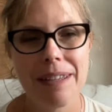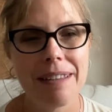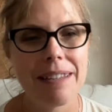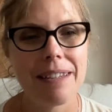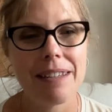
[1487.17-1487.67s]

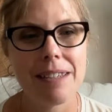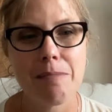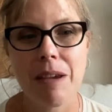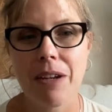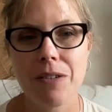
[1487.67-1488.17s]
The
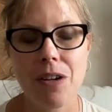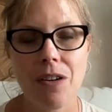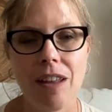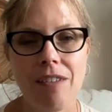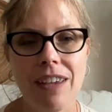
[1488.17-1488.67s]
tomatoes are
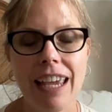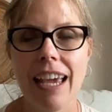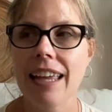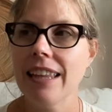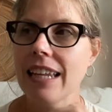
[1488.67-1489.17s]
loving it.
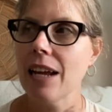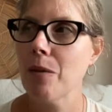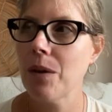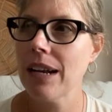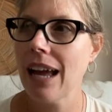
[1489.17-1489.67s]
And then I
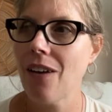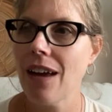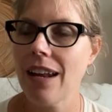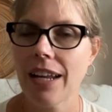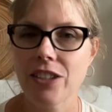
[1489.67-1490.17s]
went out
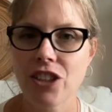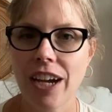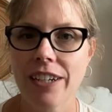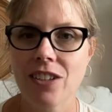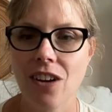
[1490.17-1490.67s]
and I
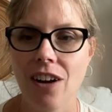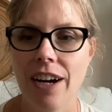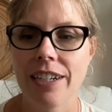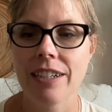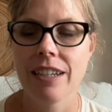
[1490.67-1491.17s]
checked
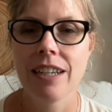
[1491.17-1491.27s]
on